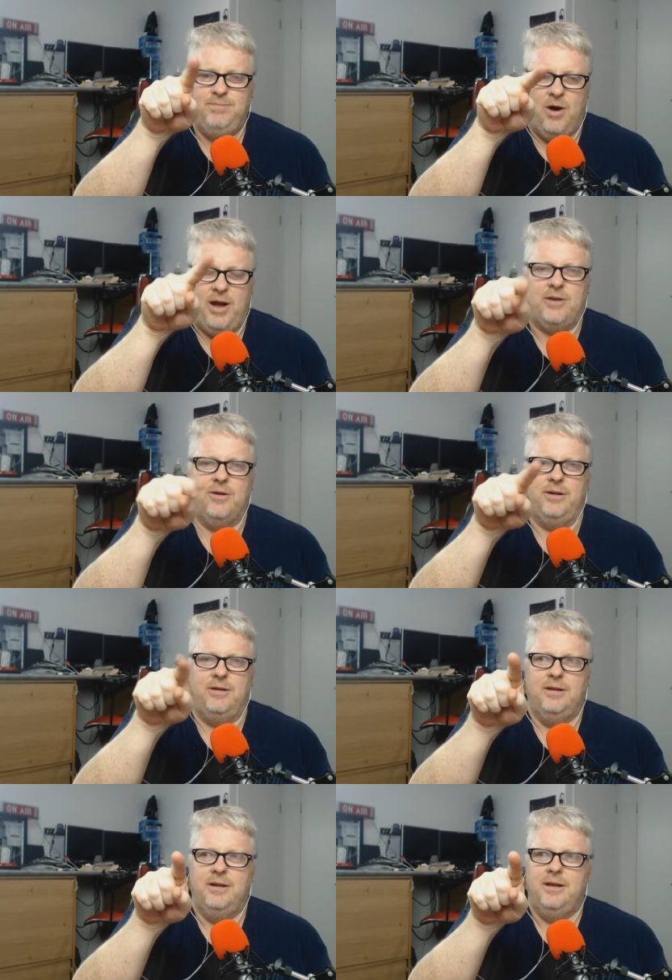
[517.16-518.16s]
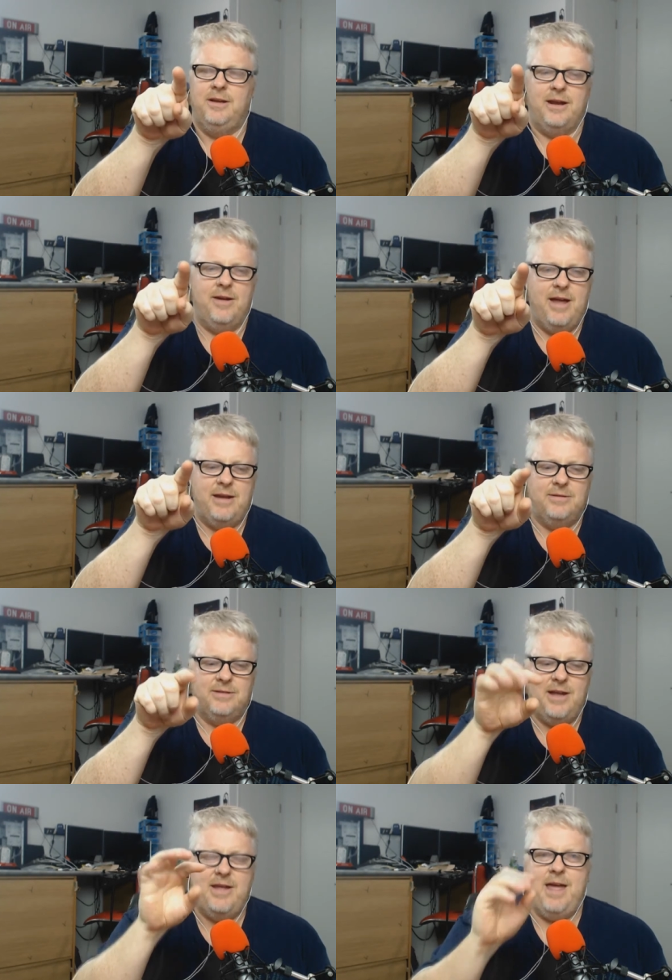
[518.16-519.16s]
icon you know and it'll
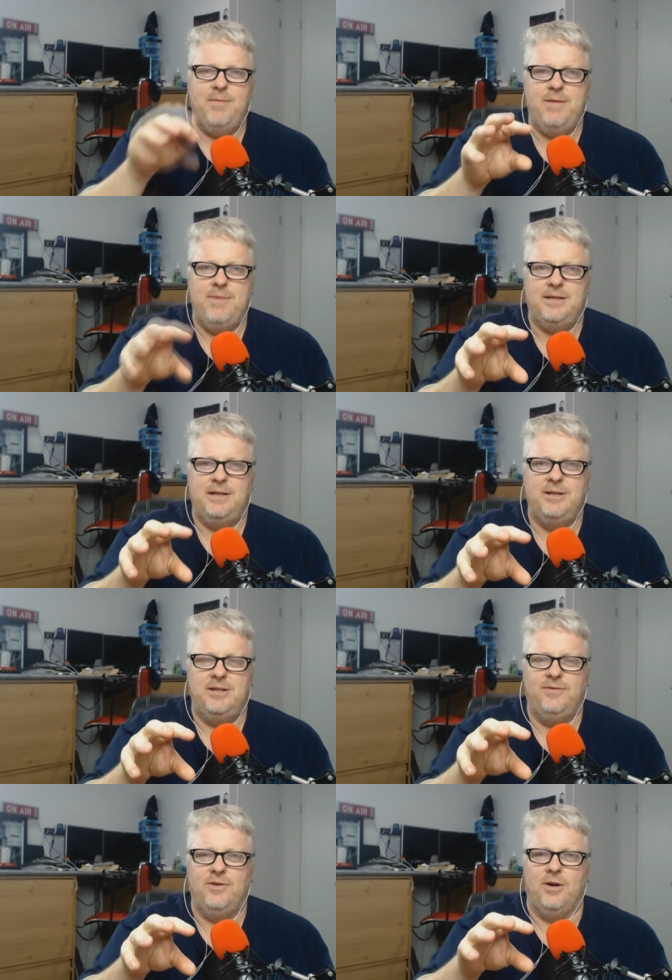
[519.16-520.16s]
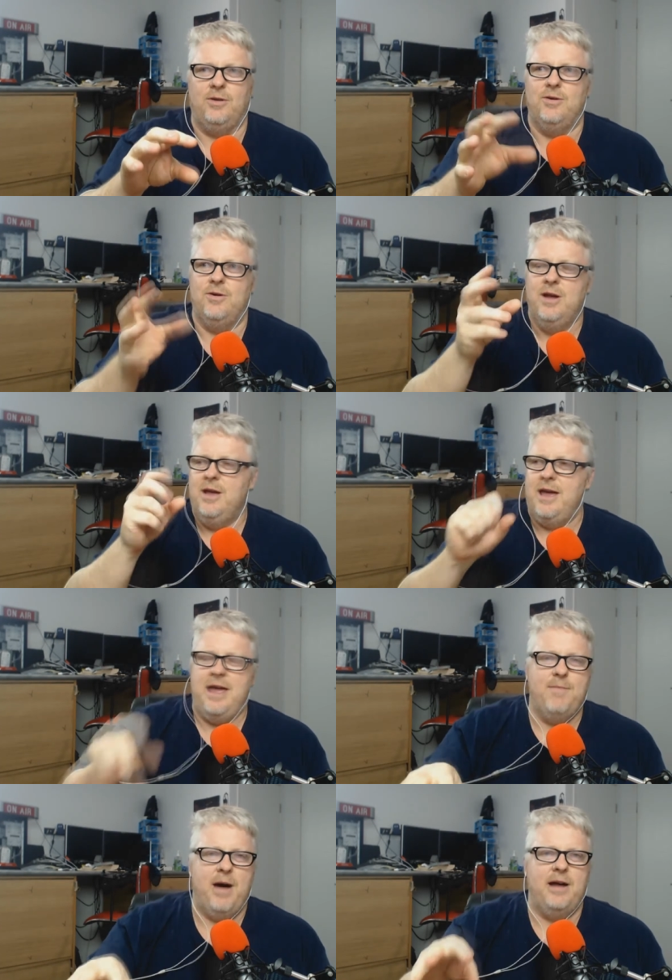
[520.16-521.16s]
tell you how many messages you've got or
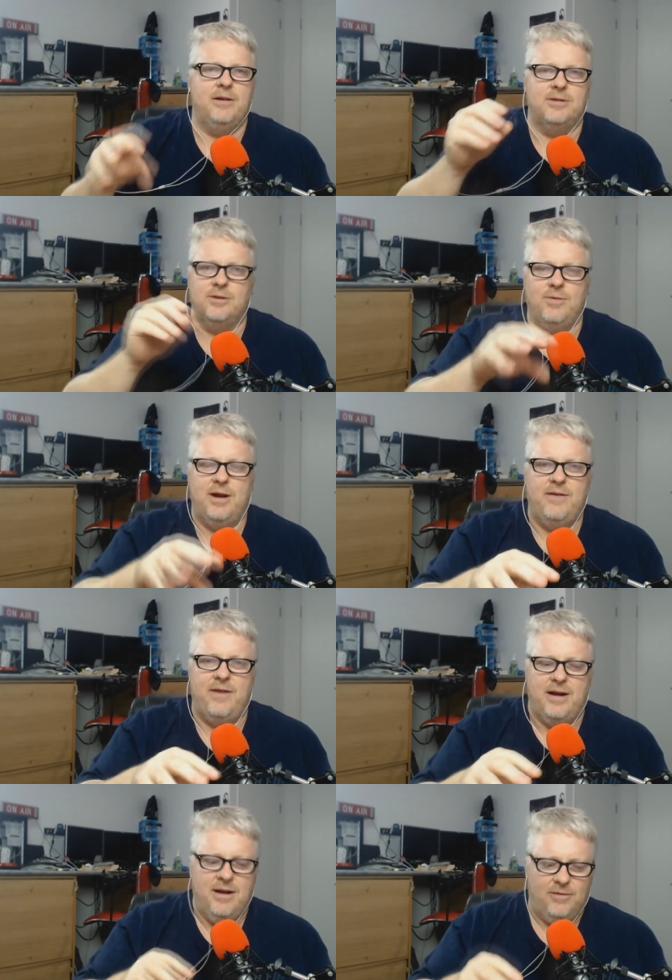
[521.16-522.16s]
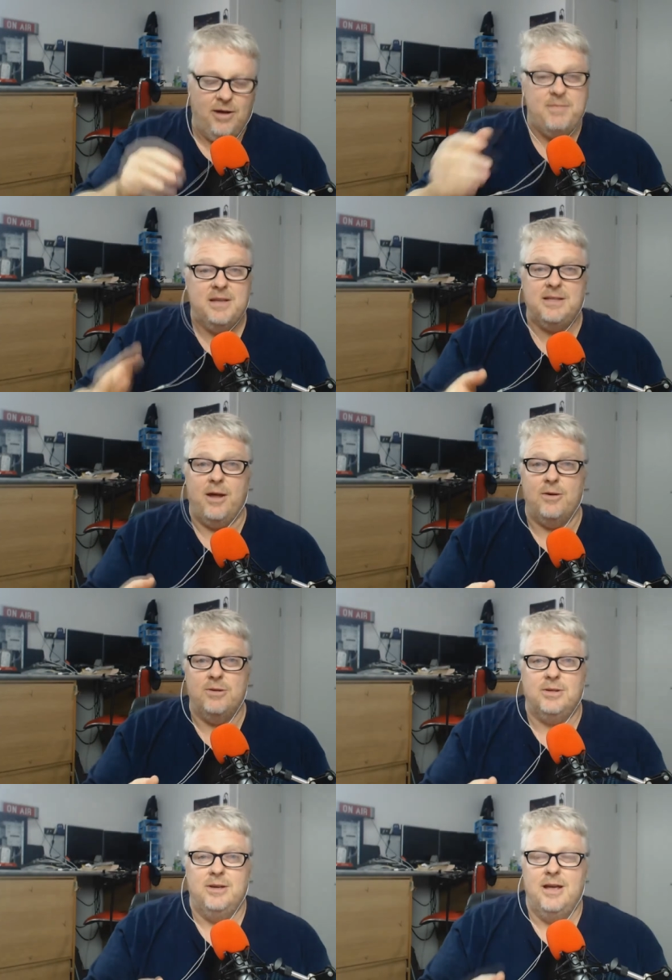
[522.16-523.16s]
emails or whatever well I missed
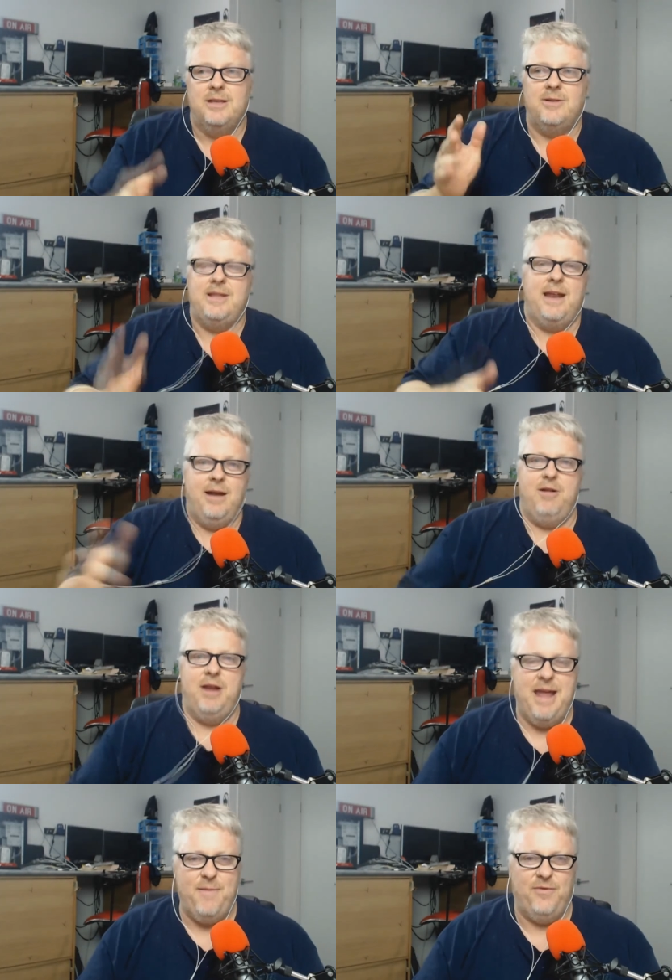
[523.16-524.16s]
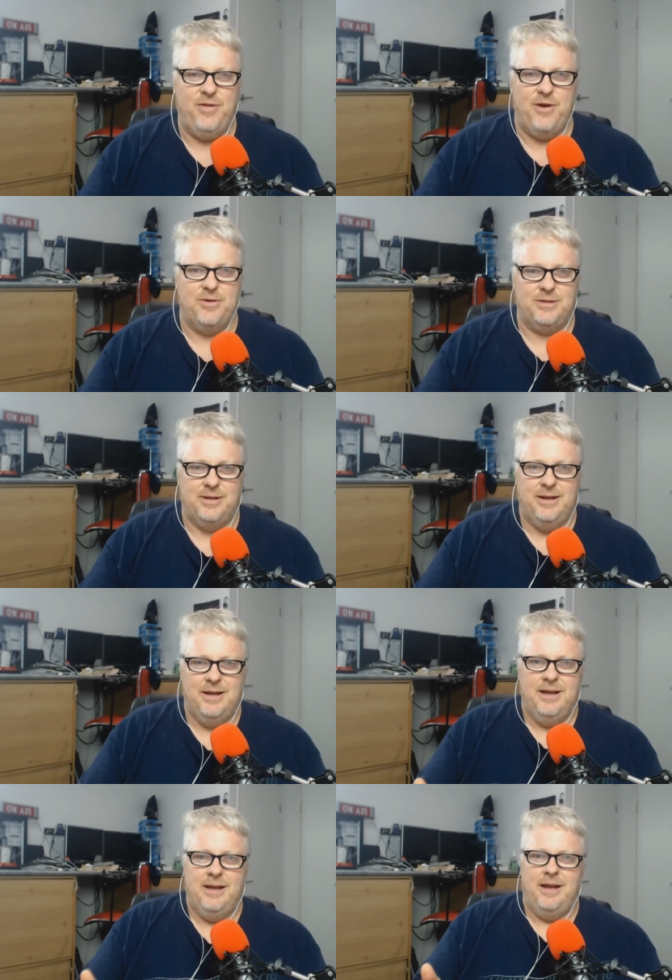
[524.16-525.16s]
those so I downloaded an app for those
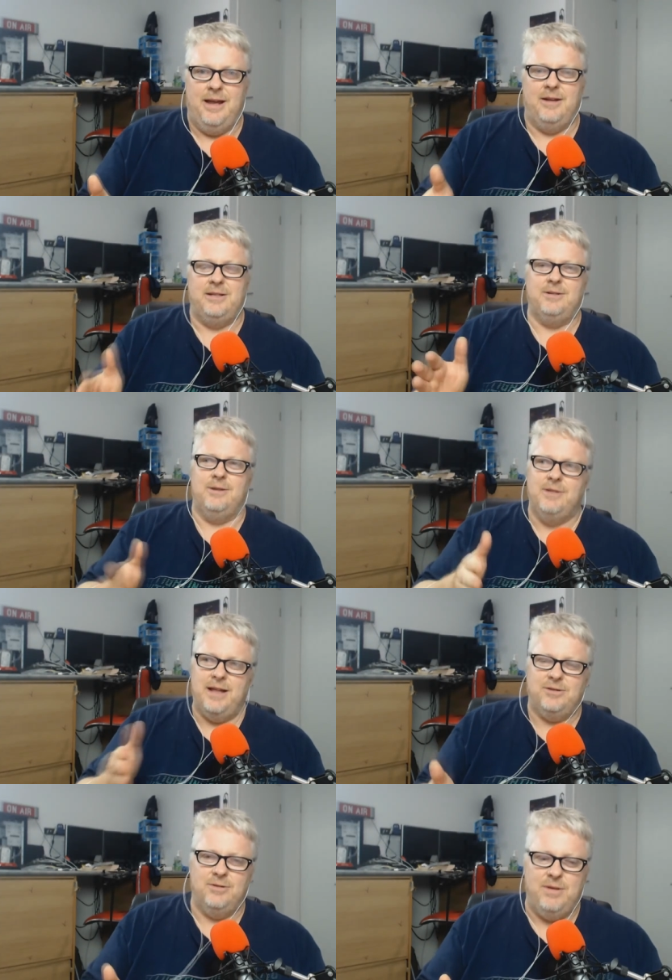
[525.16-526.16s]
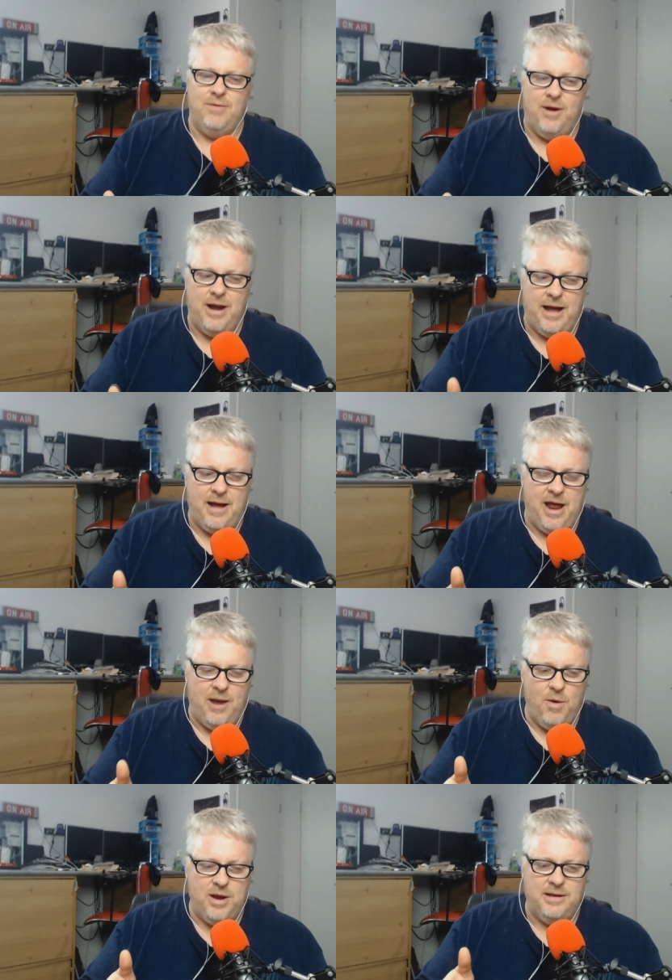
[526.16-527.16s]
and I just thought well that should be right uh, and
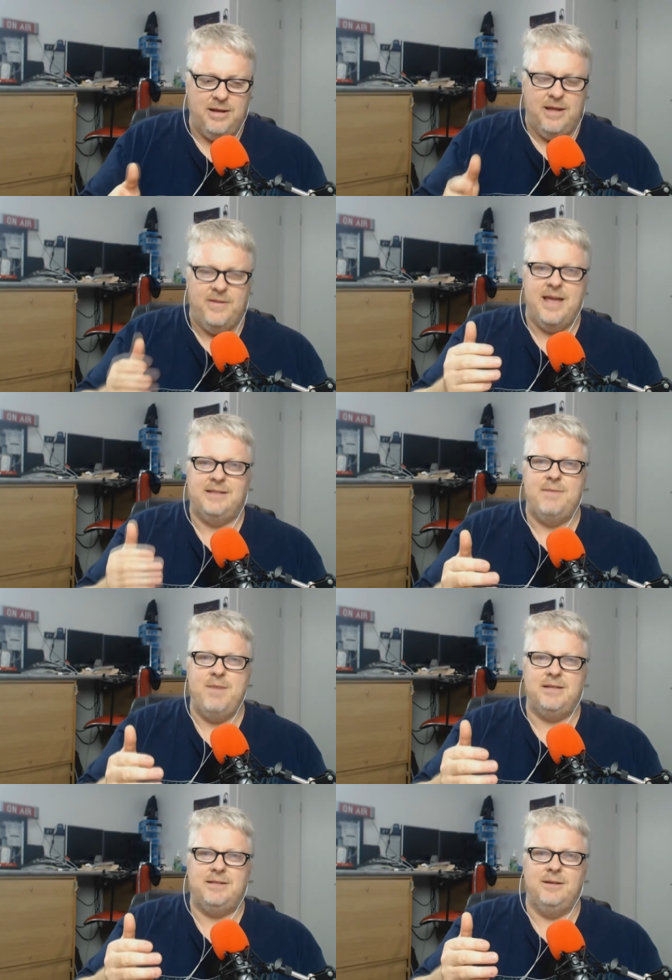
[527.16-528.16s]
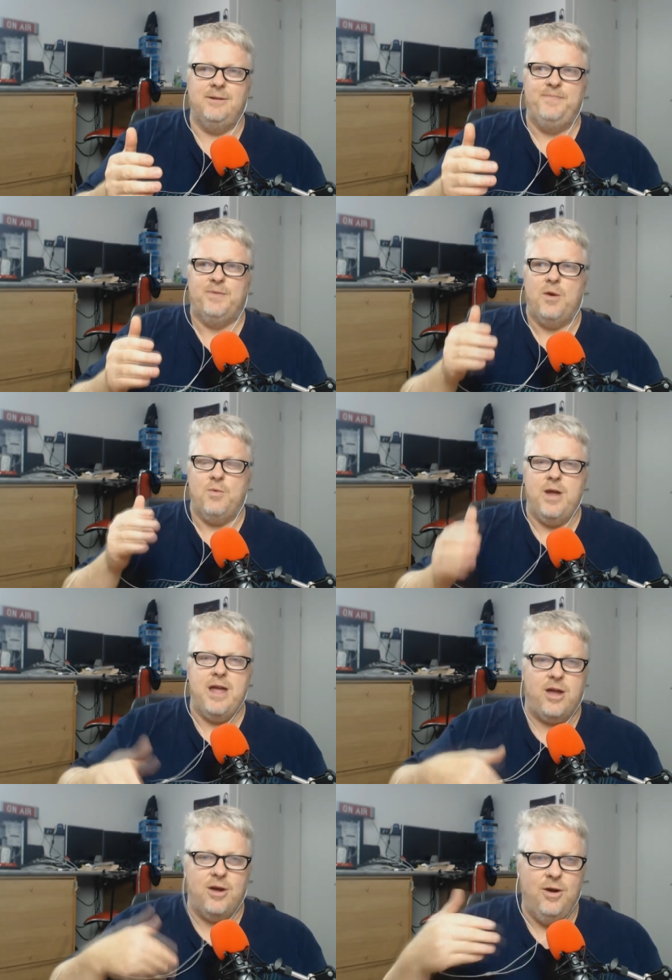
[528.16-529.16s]
I wanted the SMS to
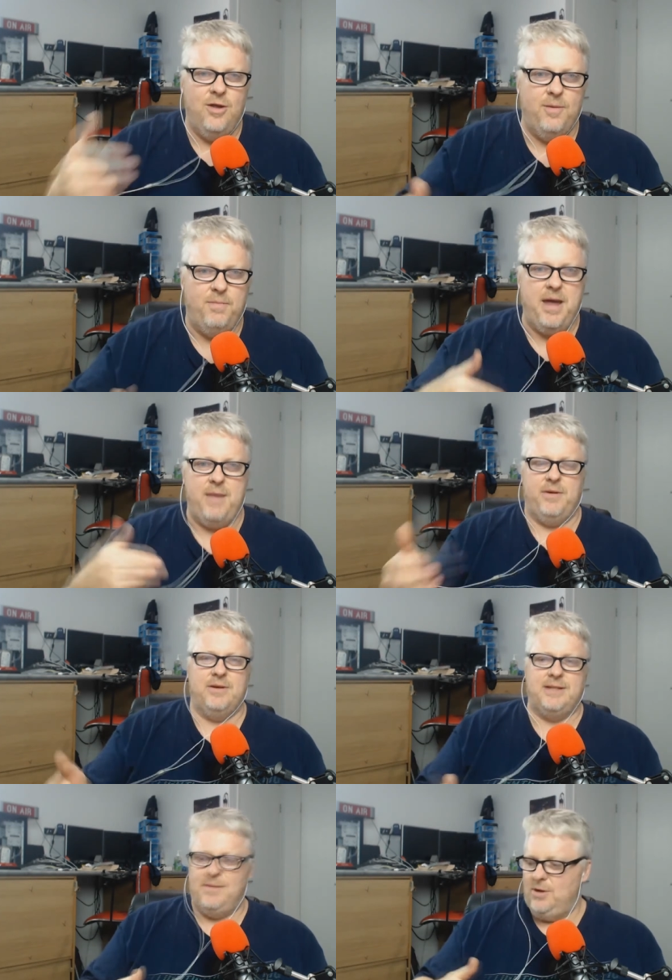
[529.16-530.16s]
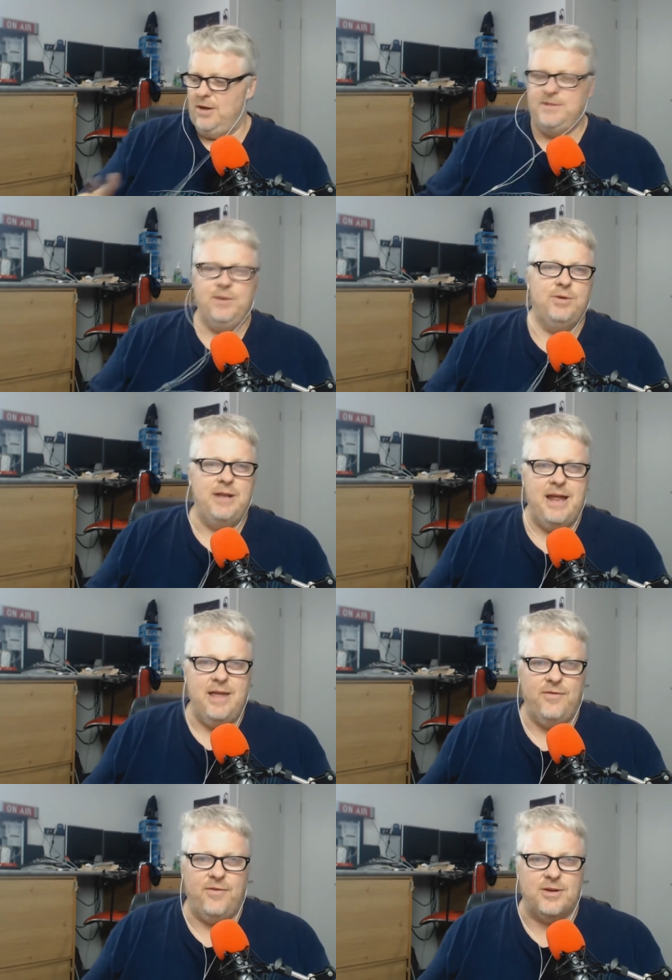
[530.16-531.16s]
reoccur the beep because sometimes you wouldn't
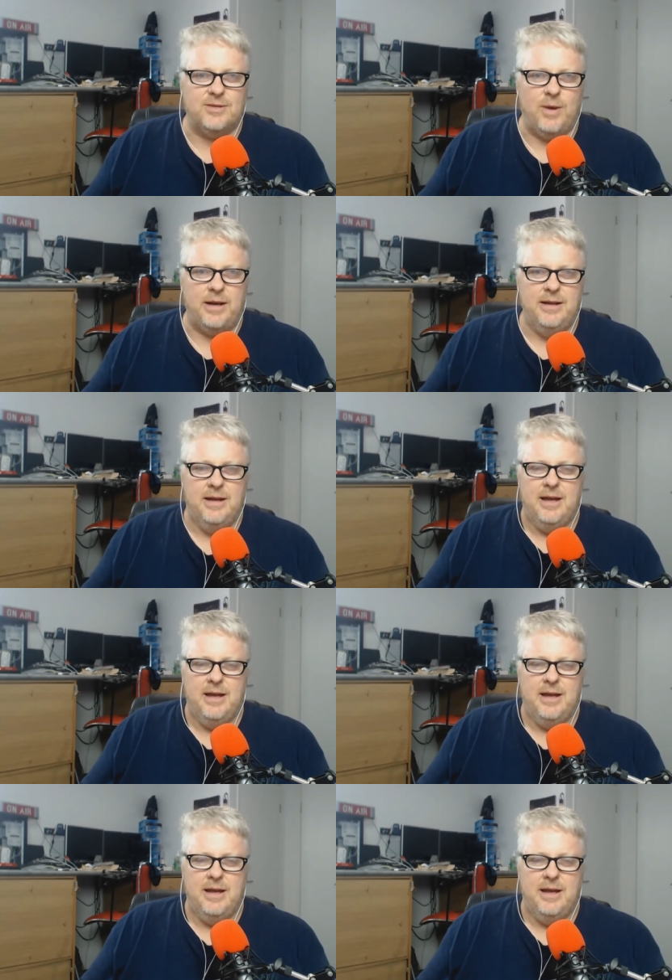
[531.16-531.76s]
hear the first one